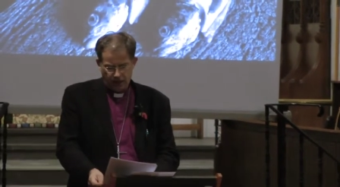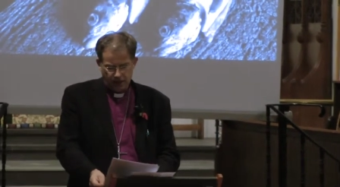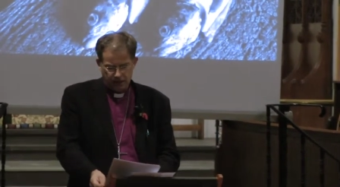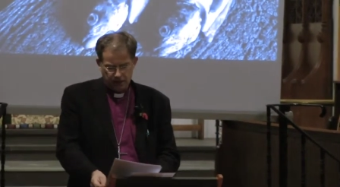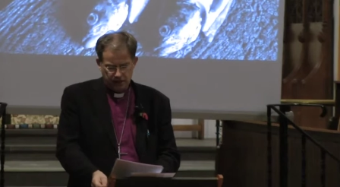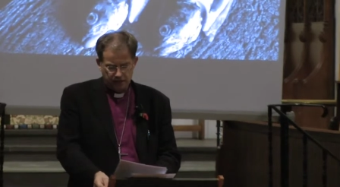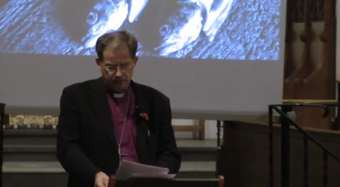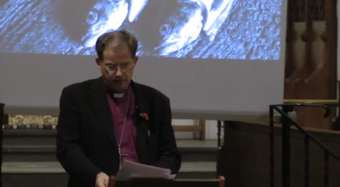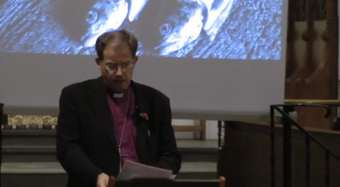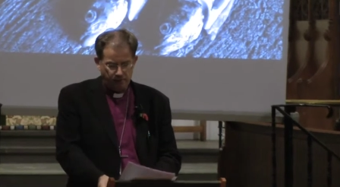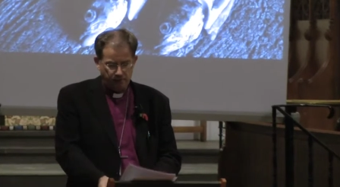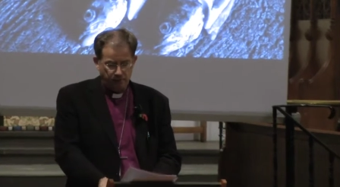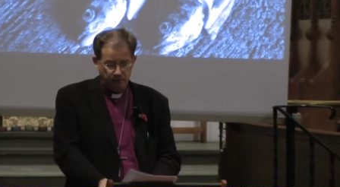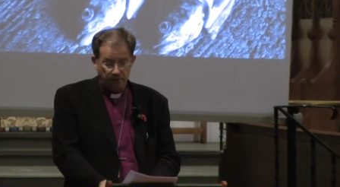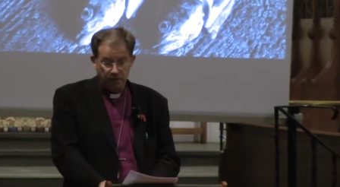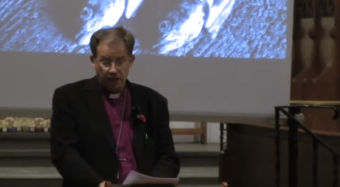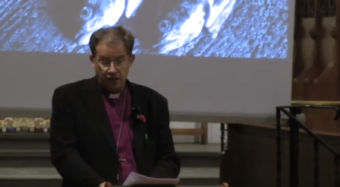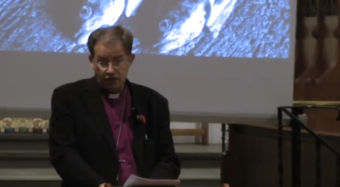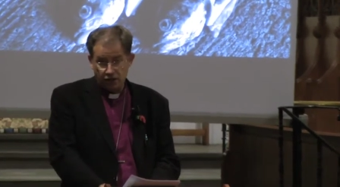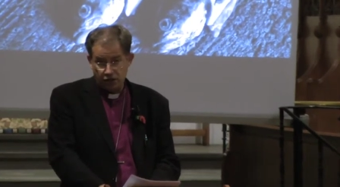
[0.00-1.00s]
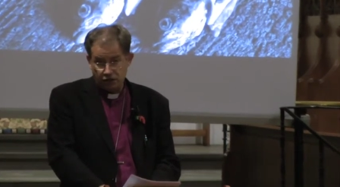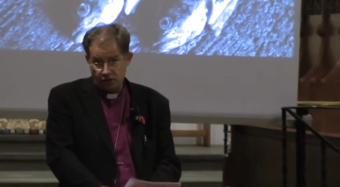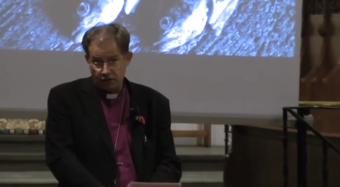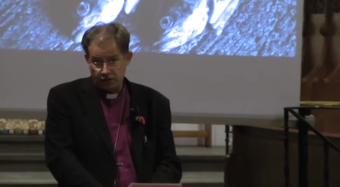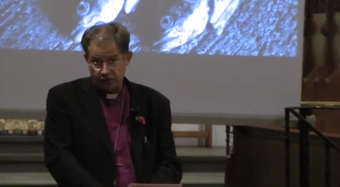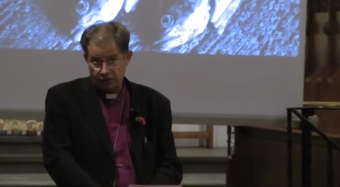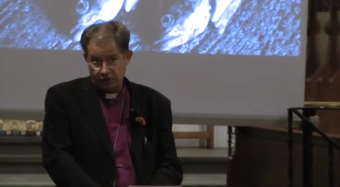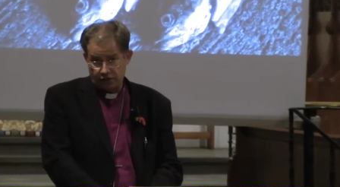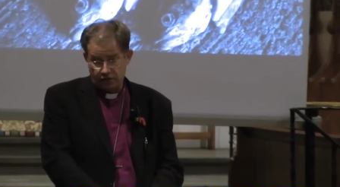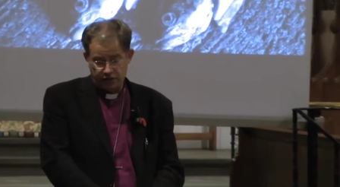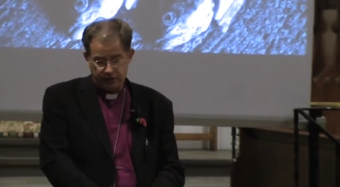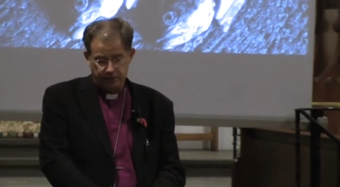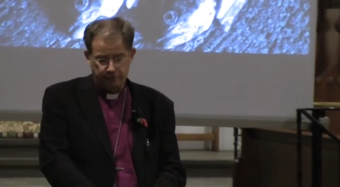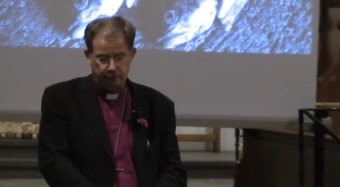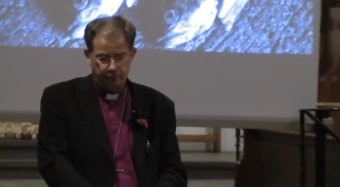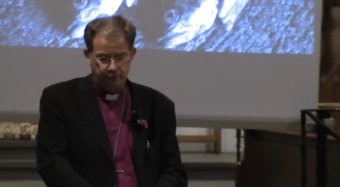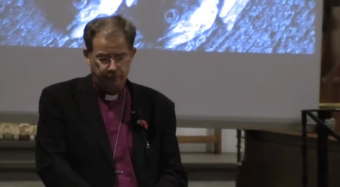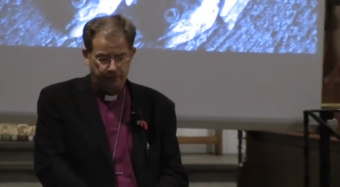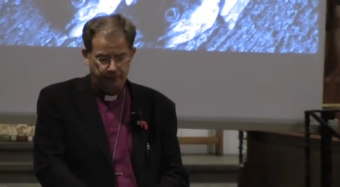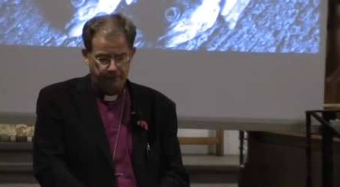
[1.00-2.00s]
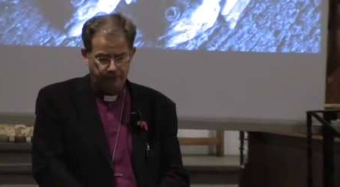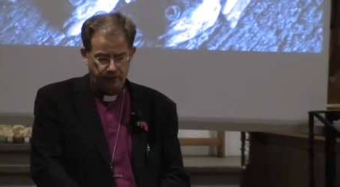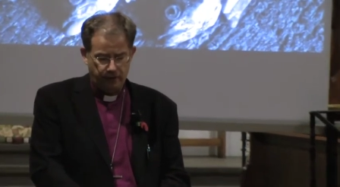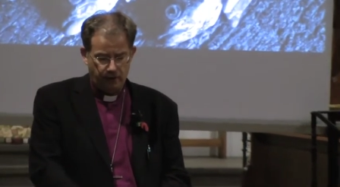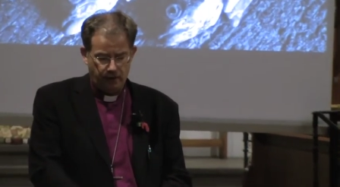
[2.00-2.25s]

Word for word: It's the moment when in John's Gospel,